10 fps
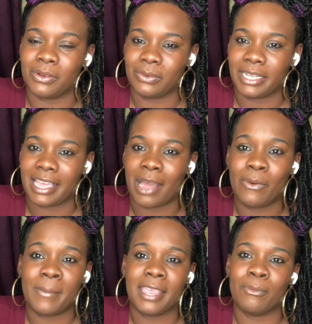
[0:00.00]
Like, I
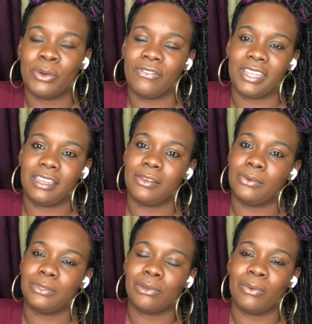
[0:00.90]
will make more
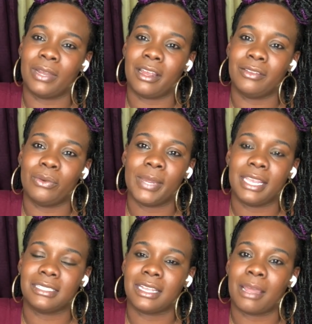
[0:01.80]
videos on other
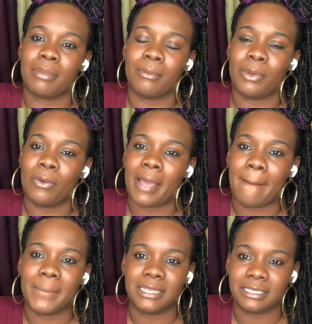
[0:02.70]
ways that I promote my
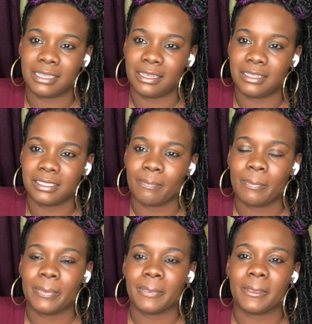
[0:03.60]
business
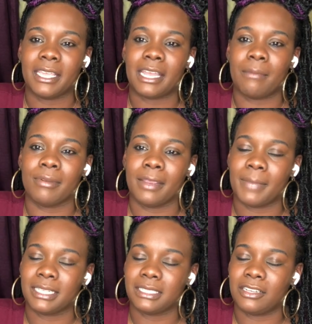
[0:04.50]
and I brand
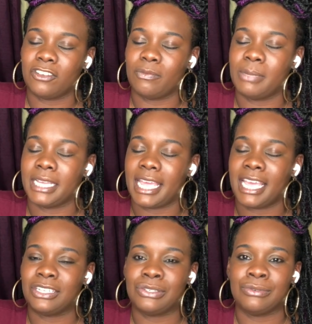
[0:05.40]
myself, but
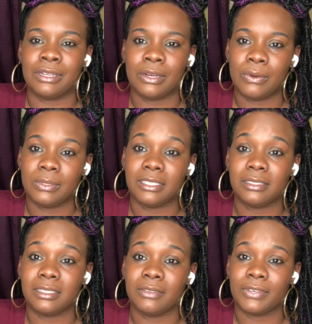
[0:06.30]
as you know, this
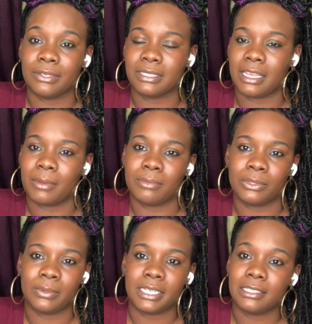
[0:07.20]
is the first time I'm
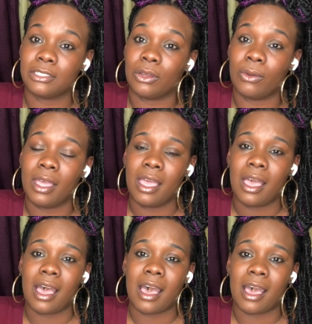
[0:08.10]
doing it, so
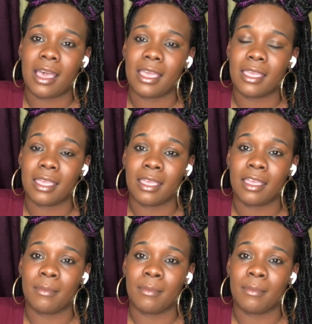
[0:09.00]
I am